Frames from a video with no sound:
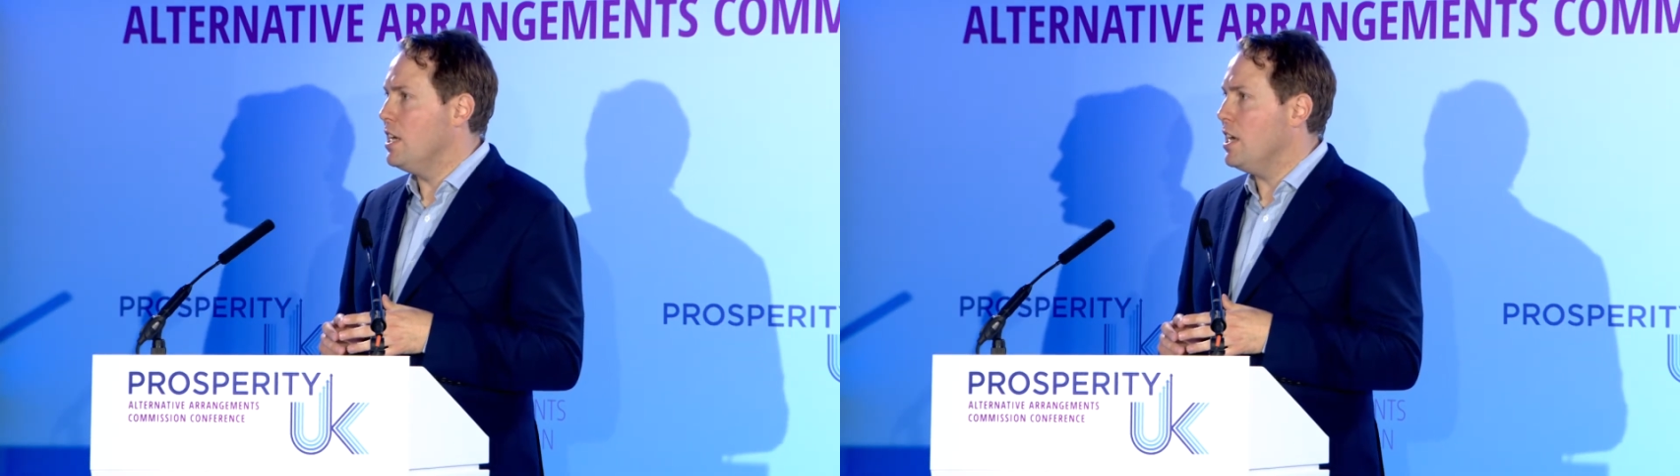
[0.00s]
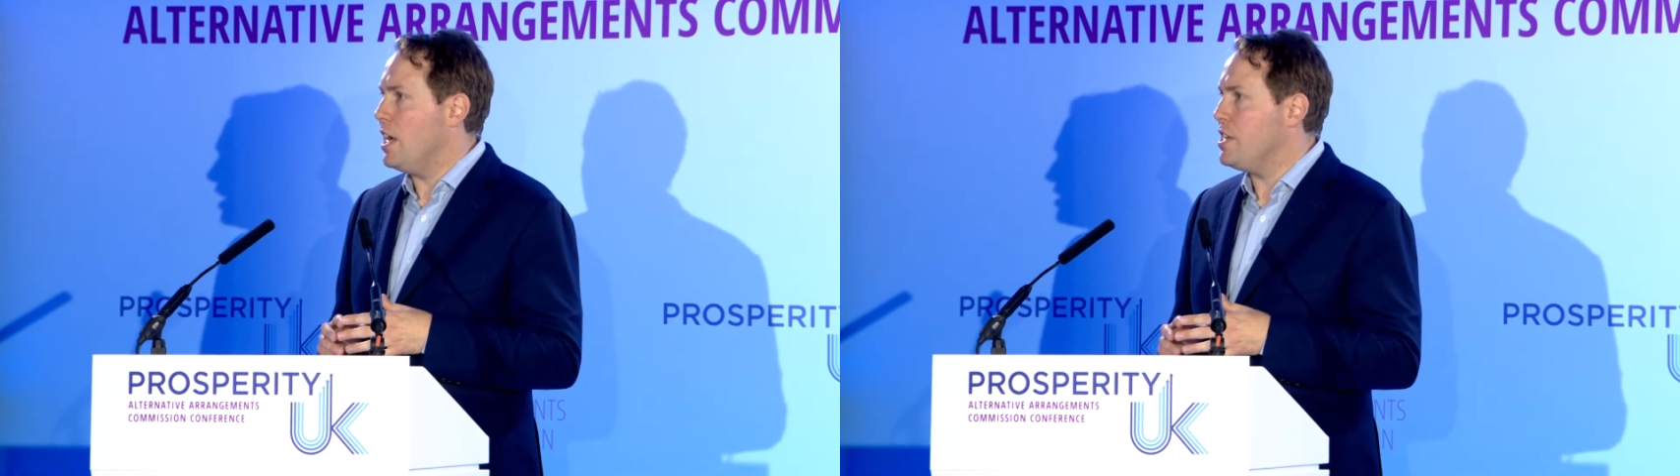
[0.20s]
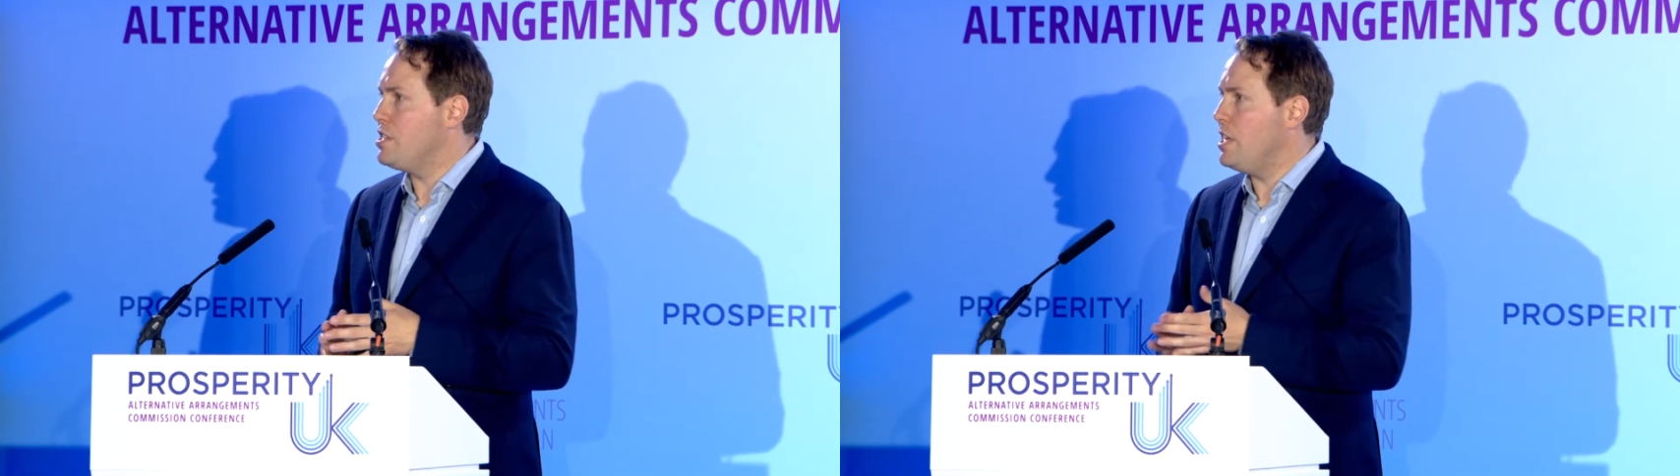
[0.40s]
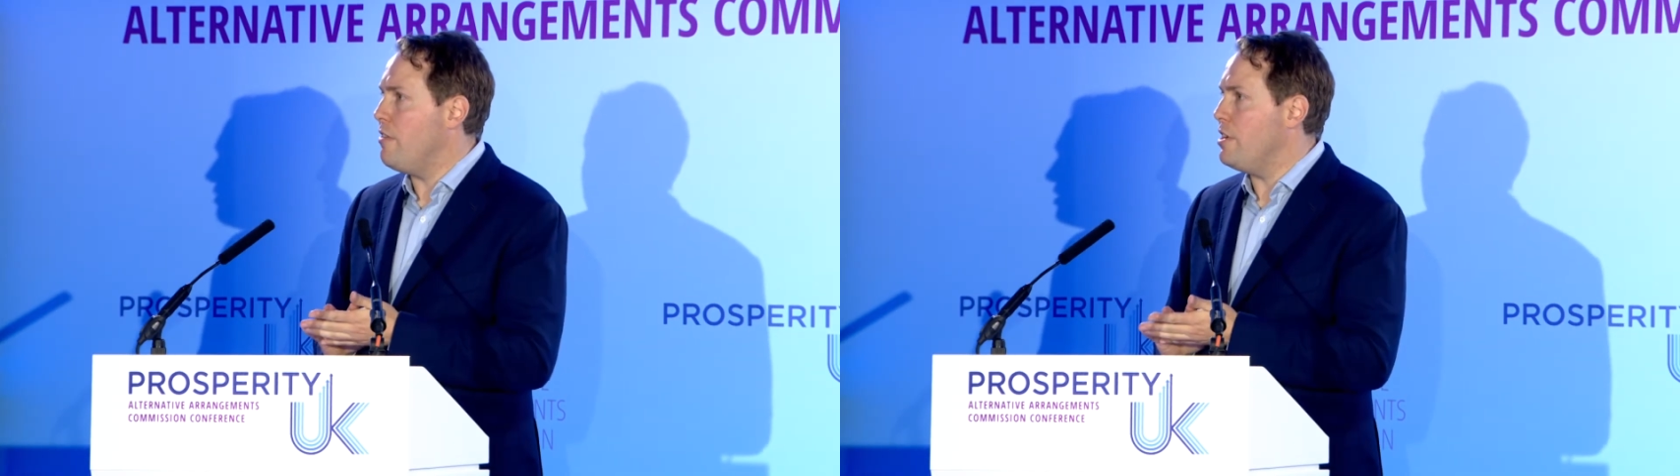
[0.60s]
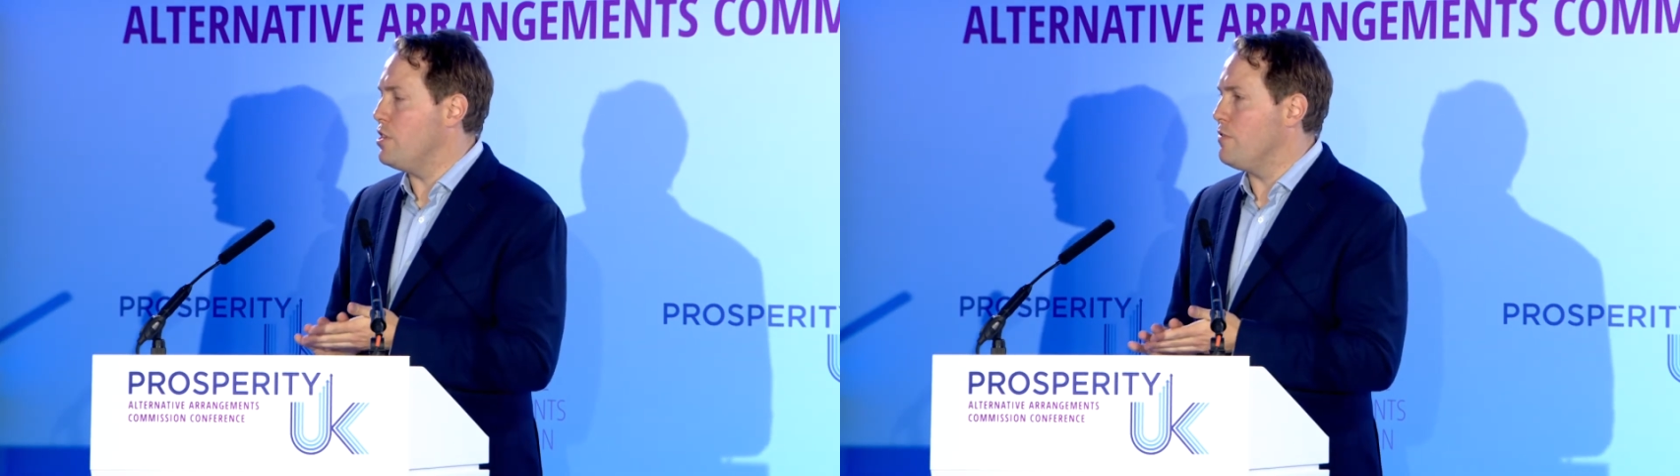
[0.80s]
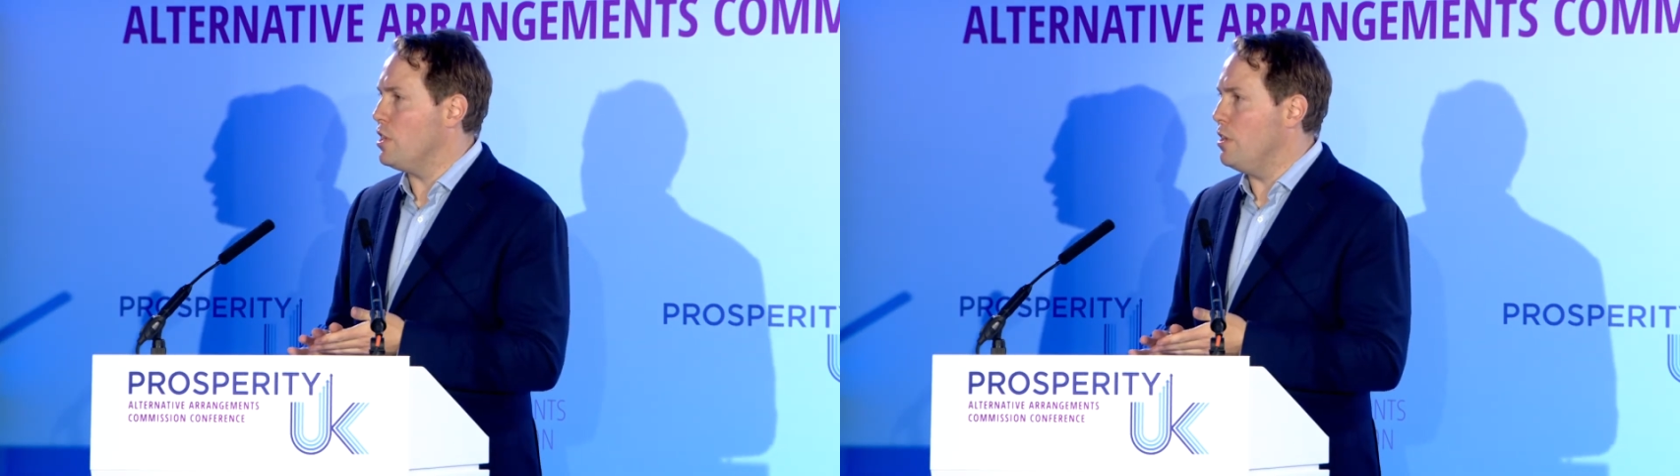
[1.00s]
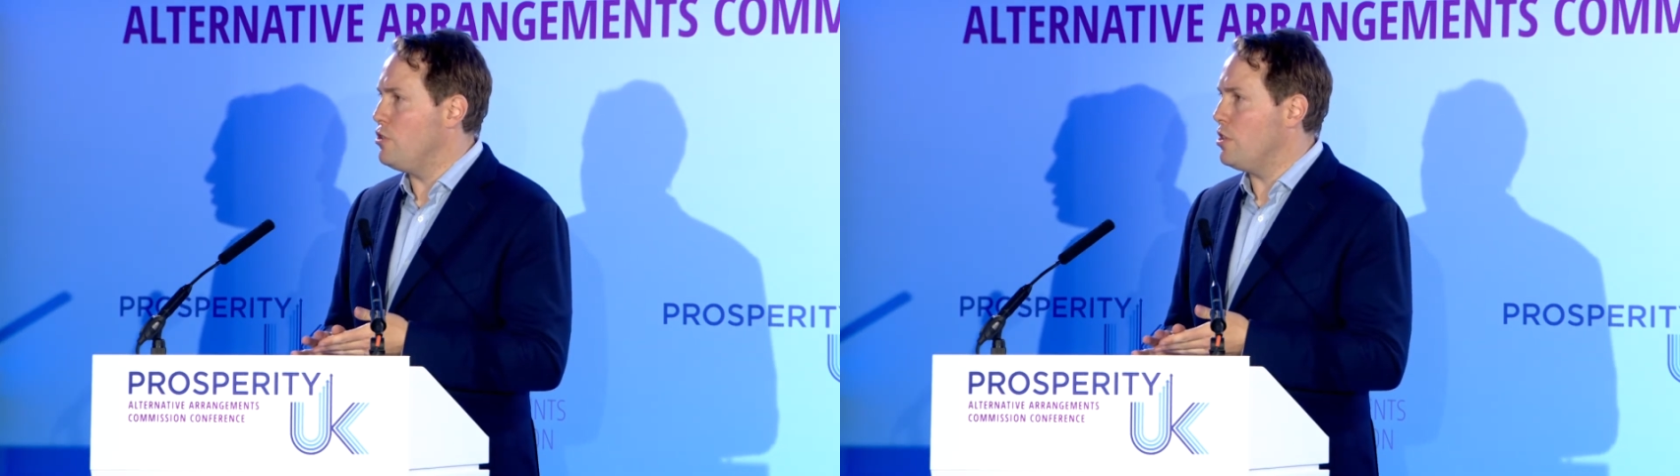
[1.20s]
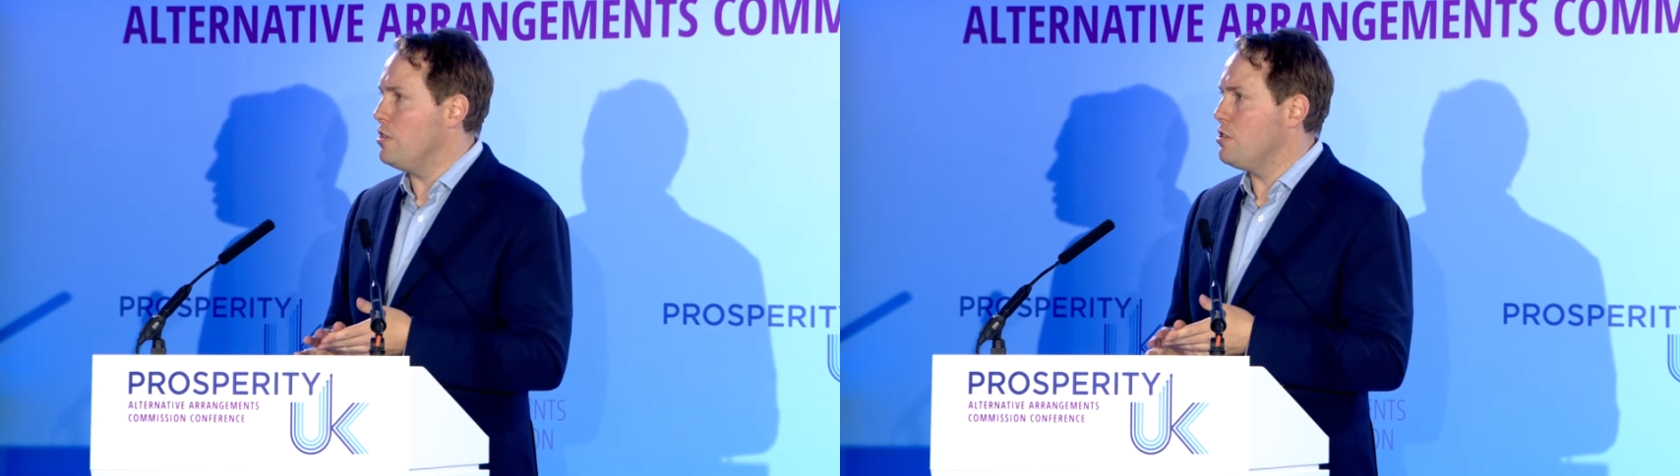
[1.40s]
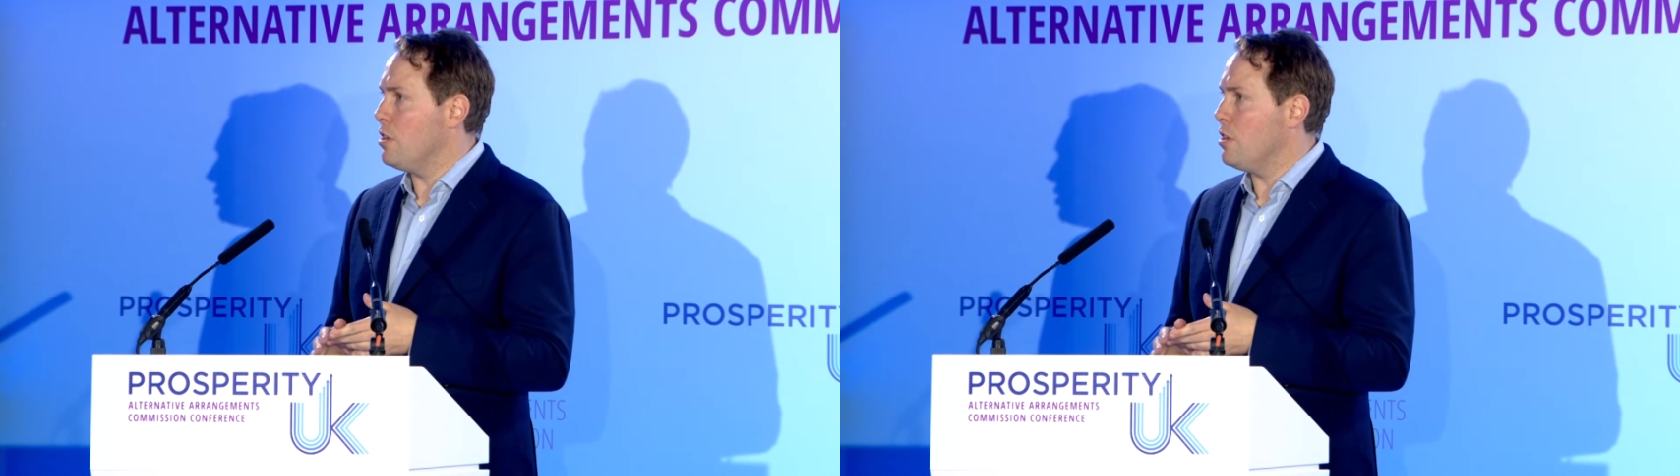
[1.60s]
a series of solutions